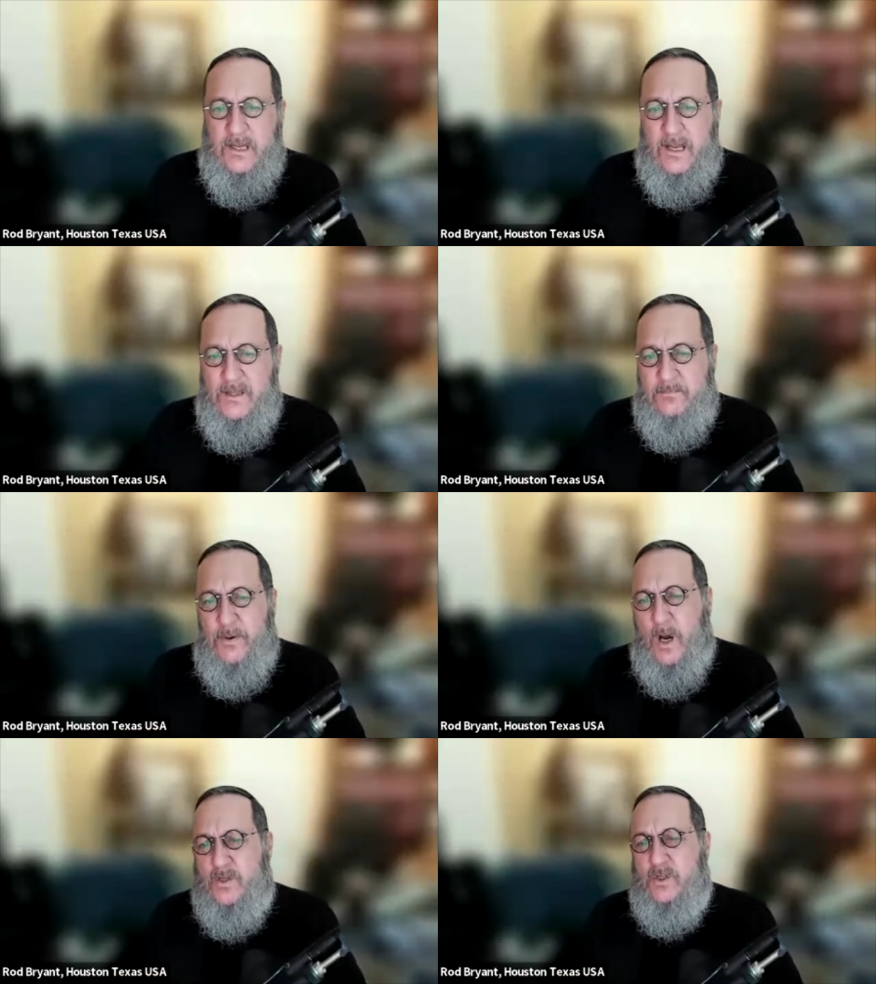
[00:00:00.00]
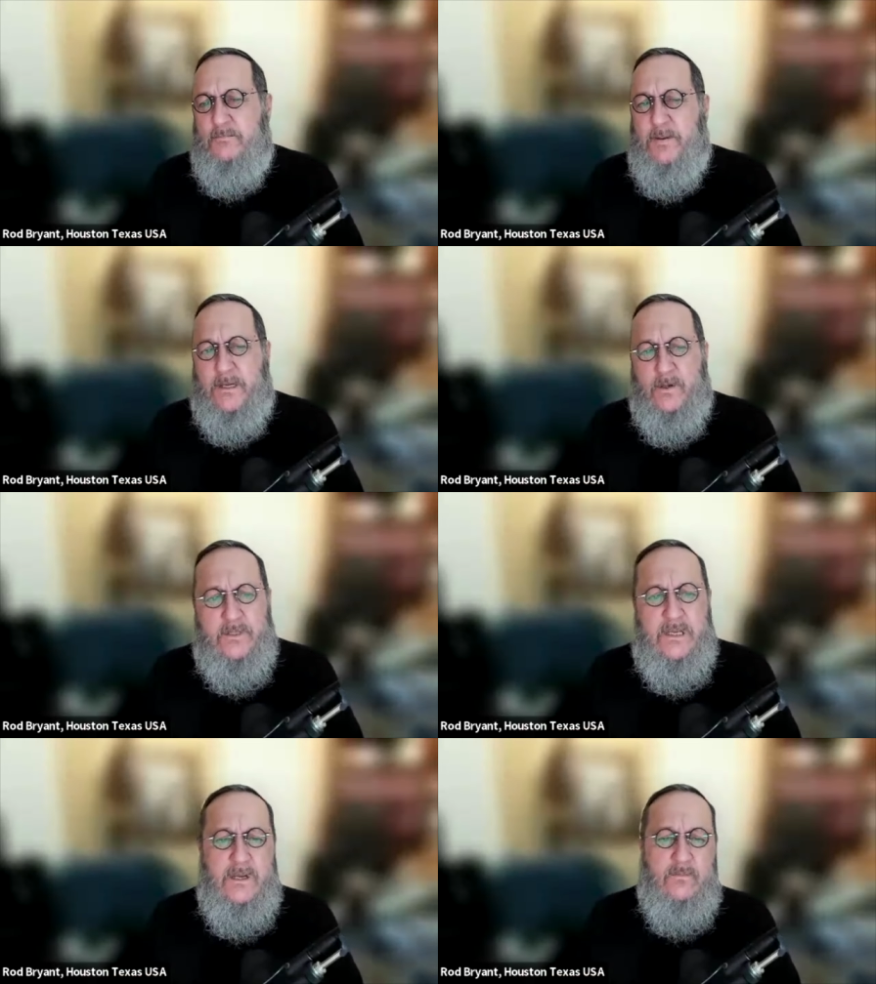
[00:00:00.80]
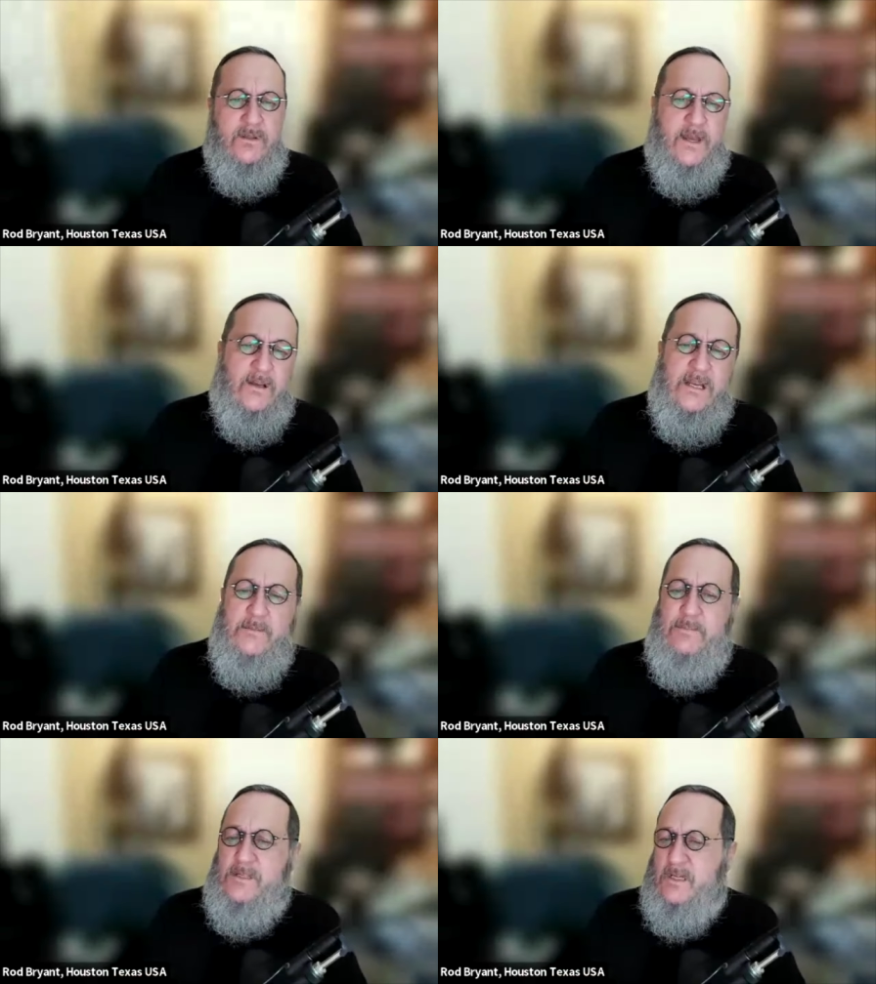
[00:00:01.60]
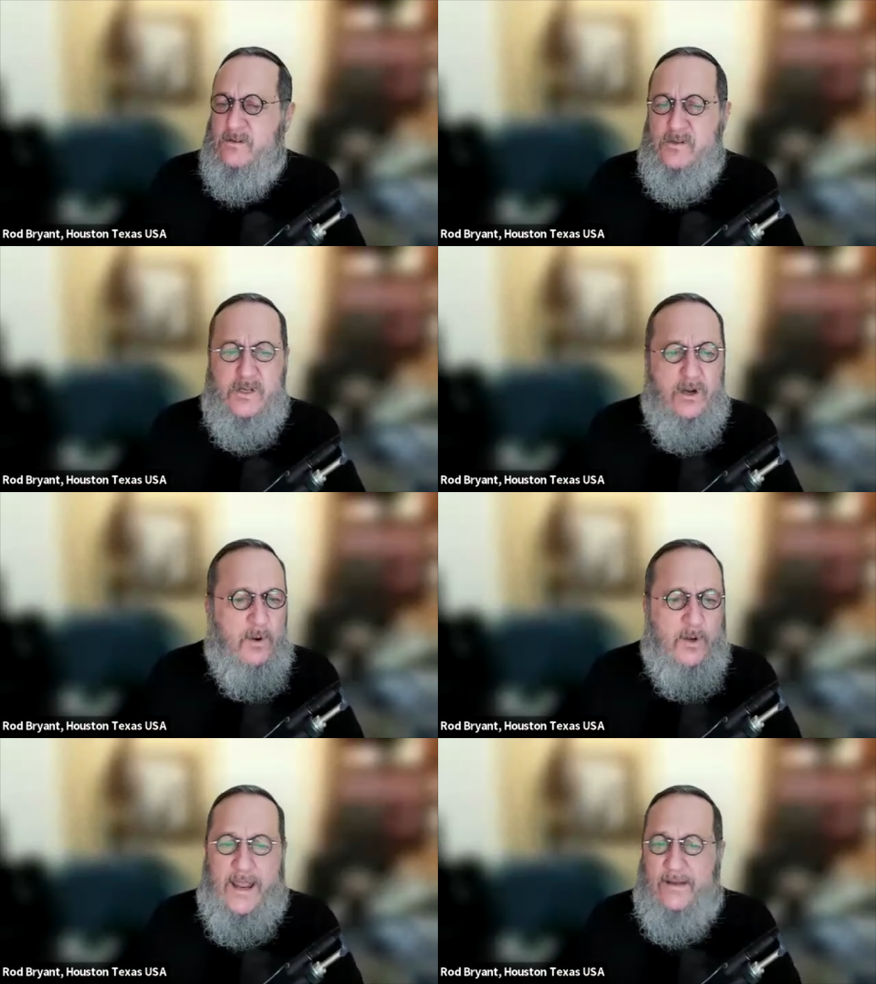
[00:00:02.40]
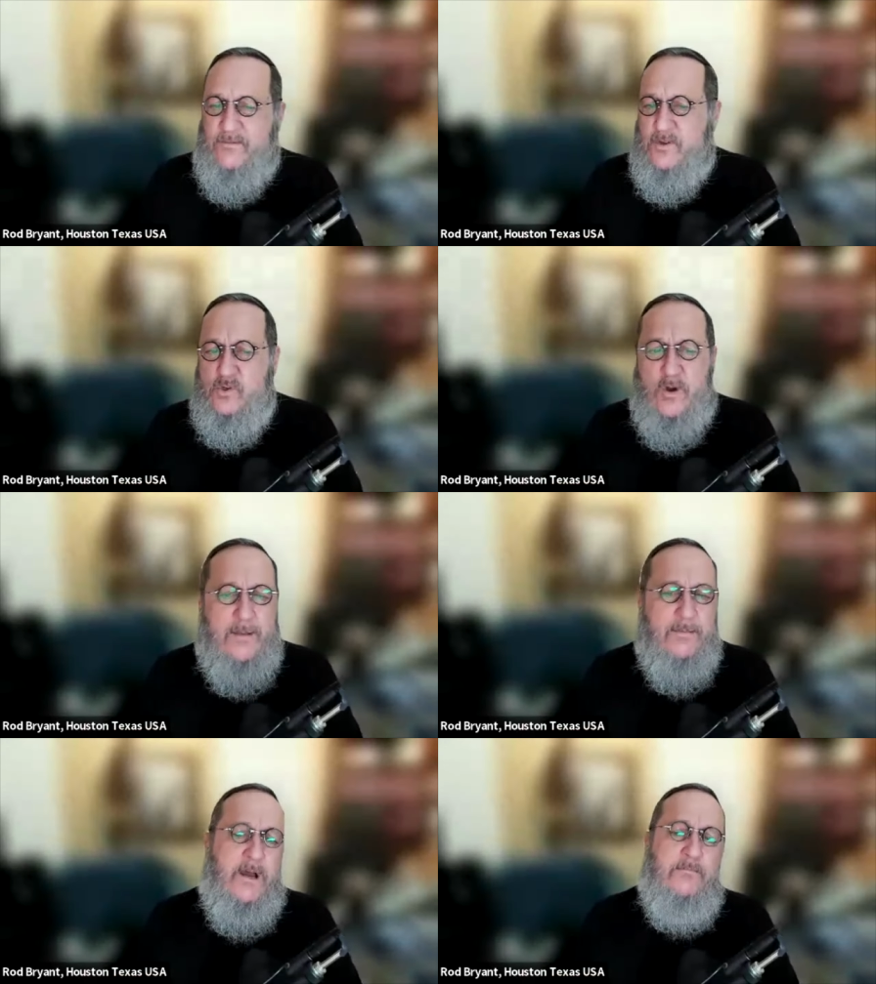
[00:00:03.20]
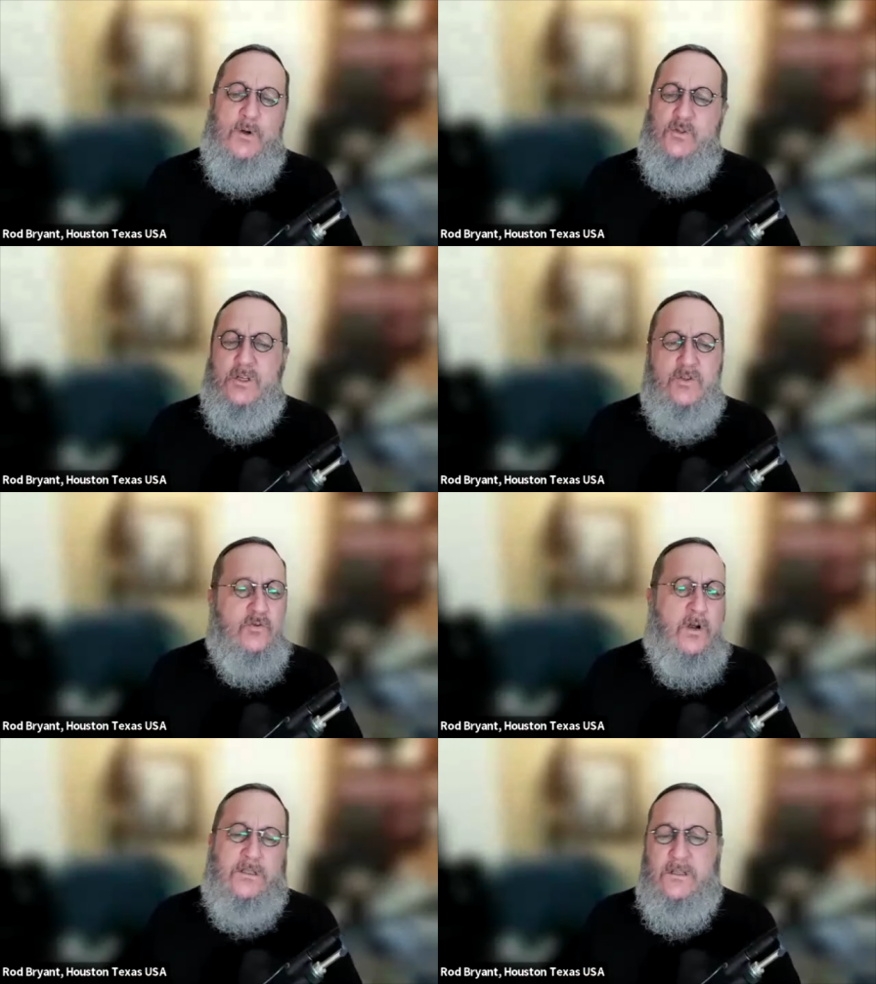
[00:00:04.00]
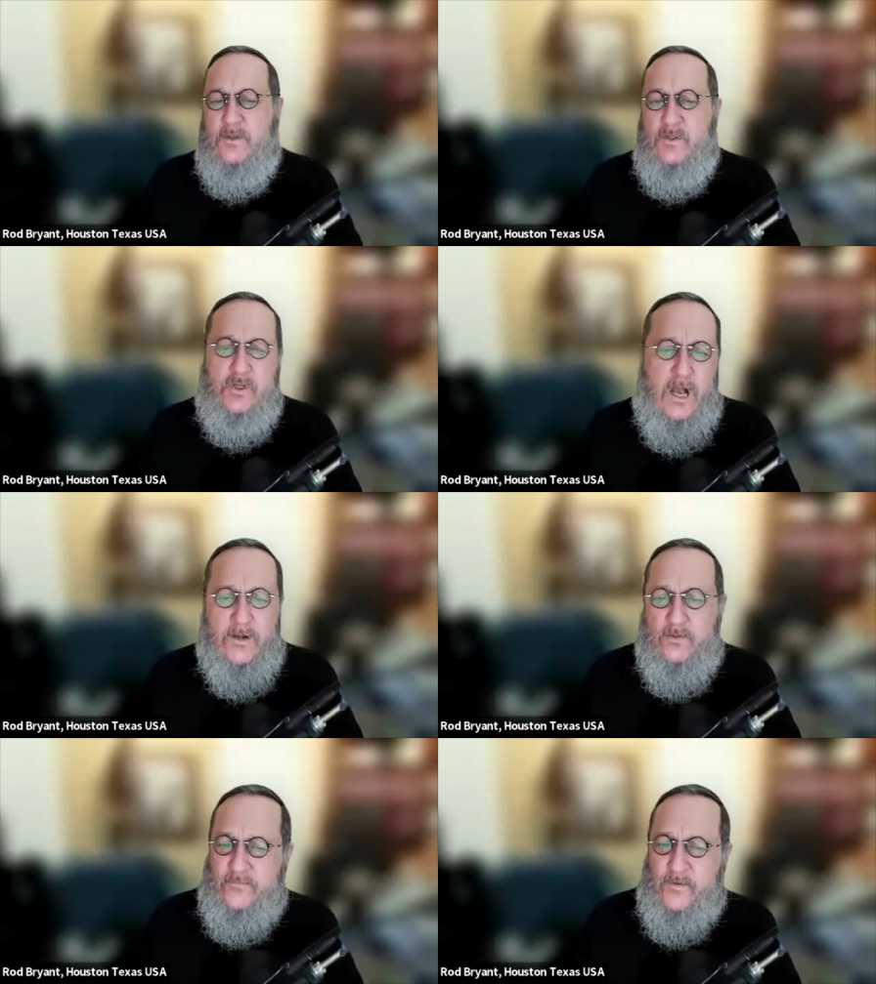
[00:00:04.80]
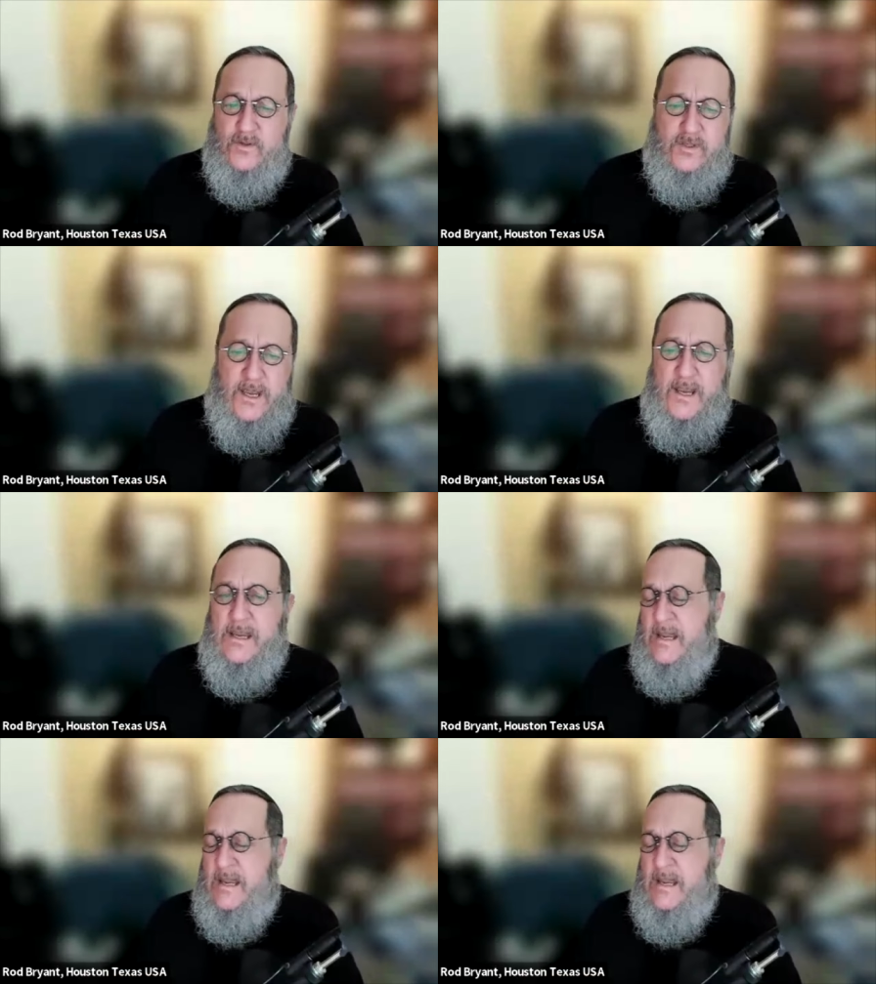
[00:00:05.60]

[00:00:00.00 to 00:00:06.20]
and the Parsha Pekudei without any particular ceremony after describing how Moshe constructed the Mishkan on the first day